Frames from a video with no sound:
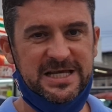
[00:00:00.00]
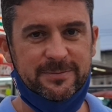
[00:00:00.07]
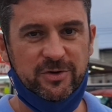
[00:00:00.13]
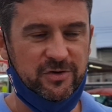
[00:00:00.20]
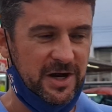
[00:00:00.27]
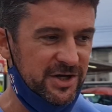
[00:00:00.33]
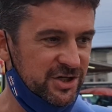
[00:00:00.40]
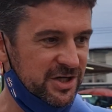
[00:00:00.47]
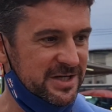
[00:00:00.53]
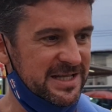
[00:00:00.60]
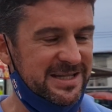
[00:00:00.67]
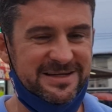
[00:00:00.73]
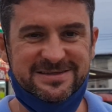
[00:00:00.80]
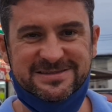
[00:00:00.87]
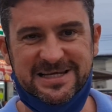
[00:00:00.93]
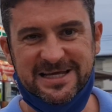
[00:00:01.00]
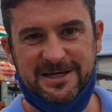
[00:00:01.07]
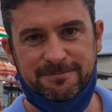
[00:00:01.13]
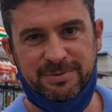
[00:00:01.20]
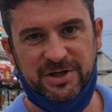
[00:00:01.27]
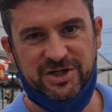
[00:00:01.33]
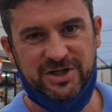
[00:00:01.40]
Immigration needed to take
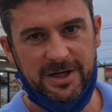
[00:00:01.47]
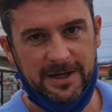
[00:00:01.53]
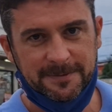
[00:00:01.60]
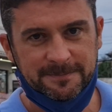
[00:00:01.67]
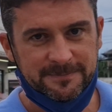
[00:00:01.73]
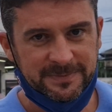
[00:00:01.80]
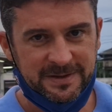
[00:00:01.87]
a picture.